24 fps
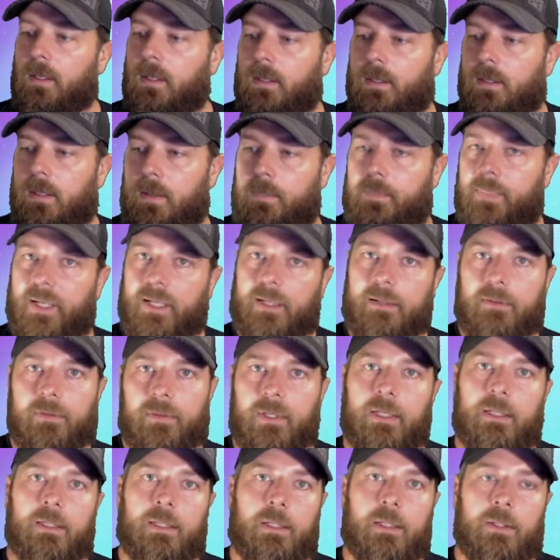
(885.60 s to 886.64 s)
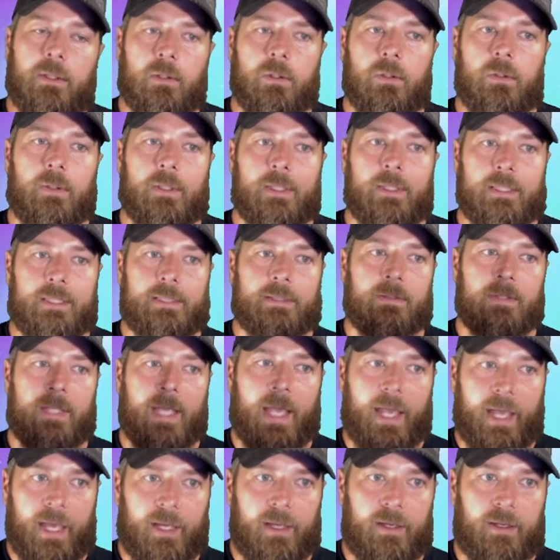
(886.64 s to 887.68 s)
the big thing to do is just
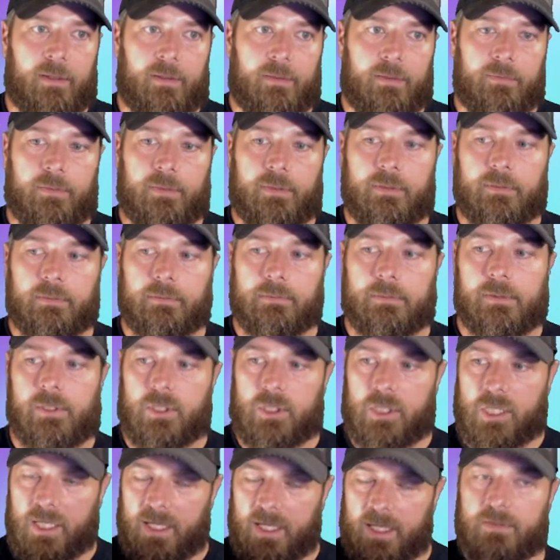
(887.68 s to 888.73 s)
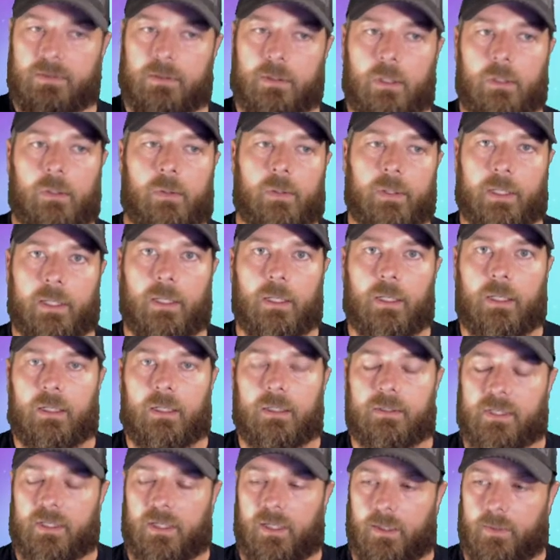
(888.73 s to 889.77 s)
have chess going at all
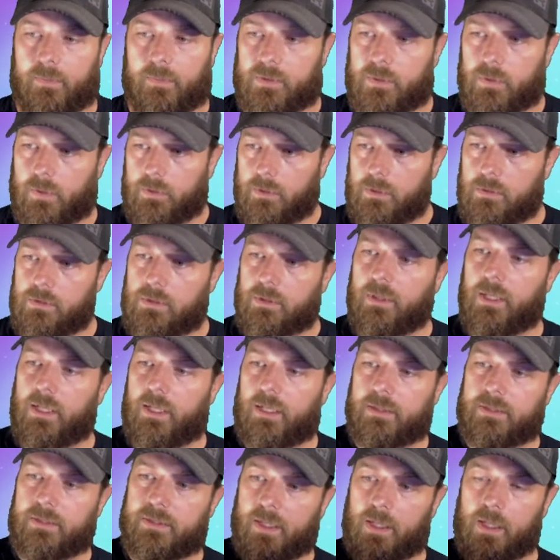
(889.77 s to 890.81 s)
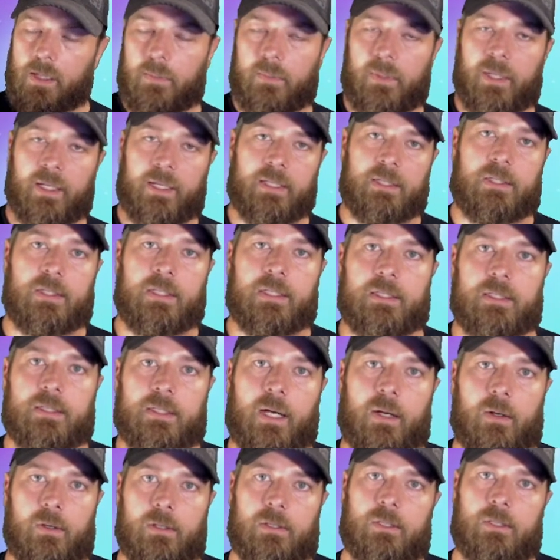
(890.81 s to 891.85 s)
times. So usually I'll set up like a 6
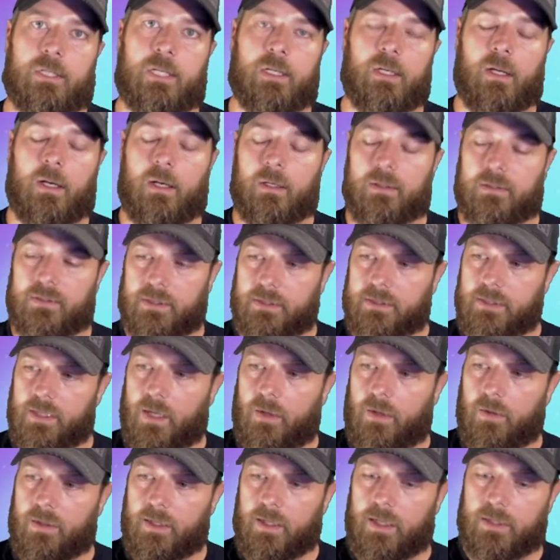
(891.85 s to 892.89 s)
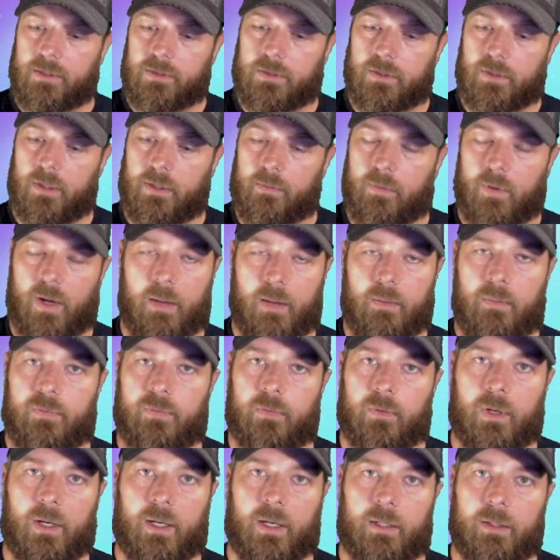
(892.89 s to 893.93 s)
hour Yantra right
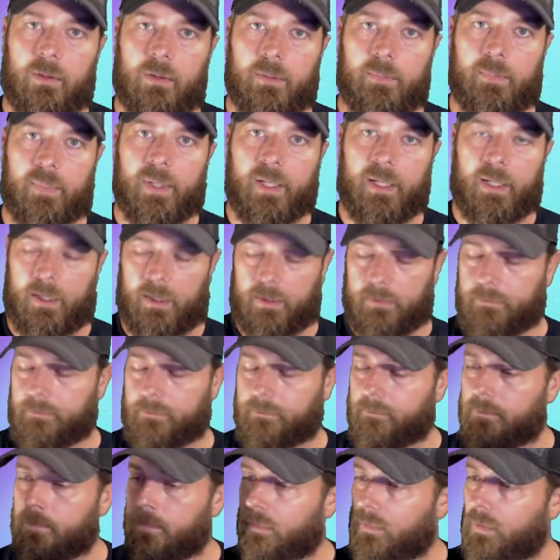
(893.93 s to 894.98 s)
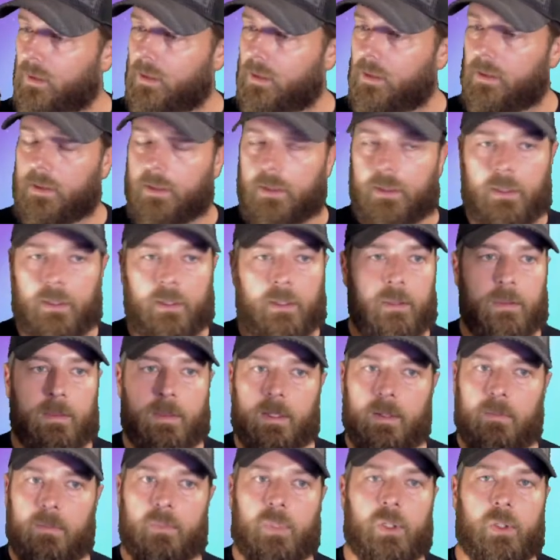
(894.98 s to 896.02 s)
before I go to bed,
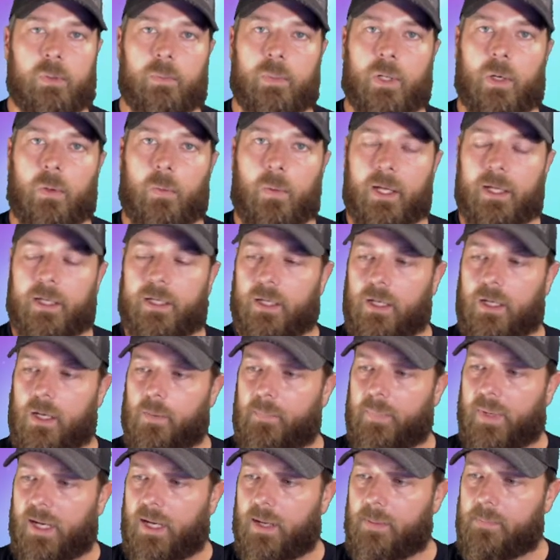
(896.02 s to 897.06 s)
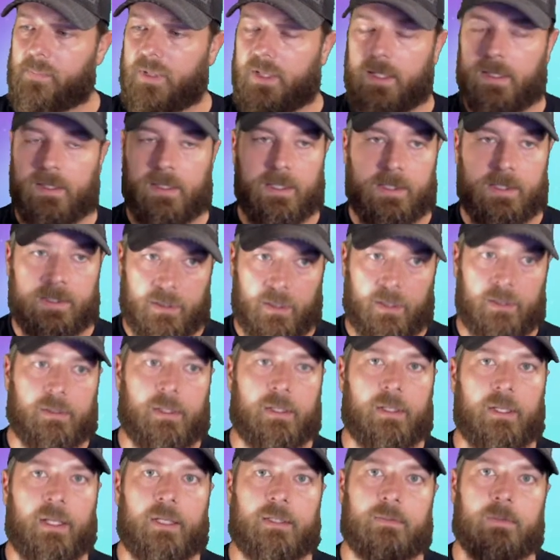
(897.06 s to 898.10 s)
Then boom, I wake up, pop it, and I start the
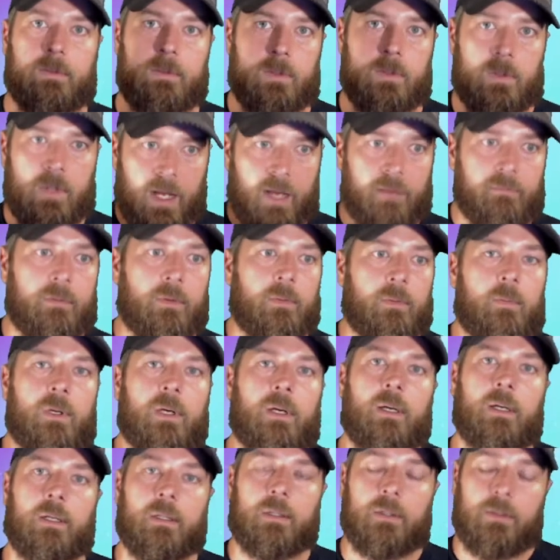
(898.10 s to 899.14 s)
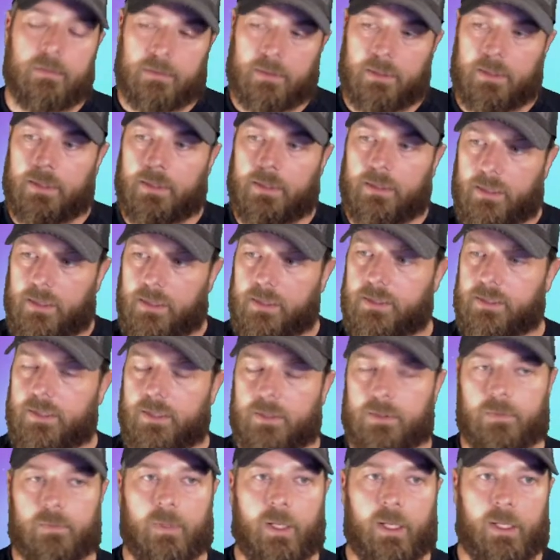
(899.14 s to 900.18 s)
next one, drive to work. Usually at lunch
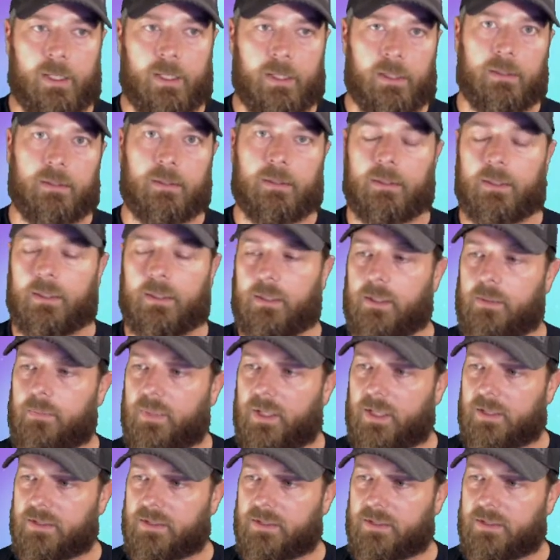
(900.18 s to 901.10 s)
it's ready, and then by the